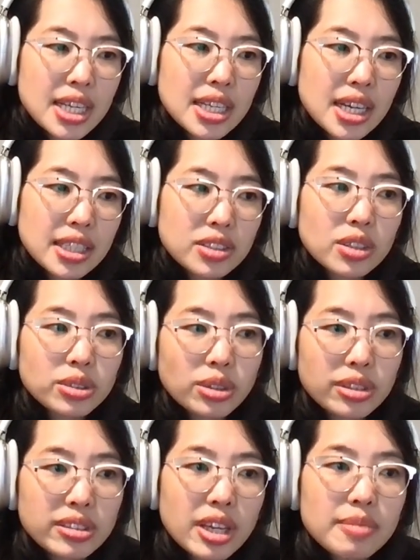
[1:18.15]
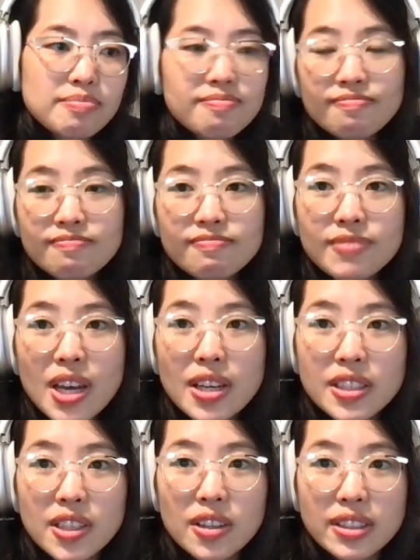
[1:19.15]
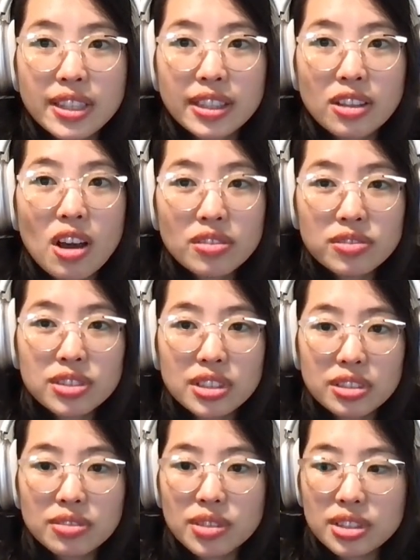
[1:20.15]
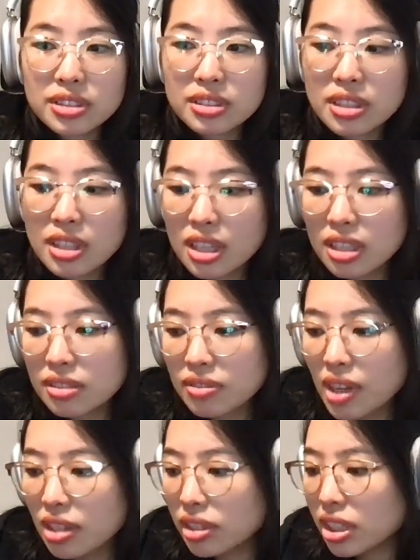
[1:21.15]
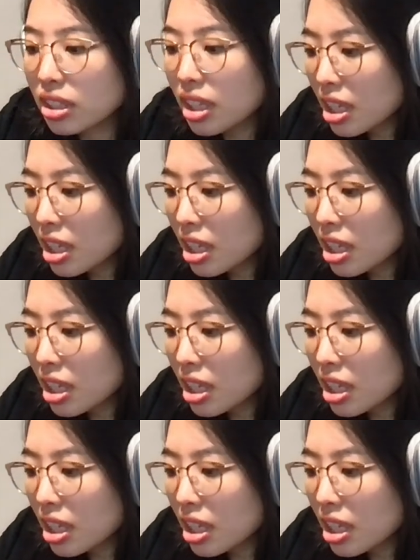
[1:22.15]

Uh, it's also the same uh, year that Confluent was uh, founded.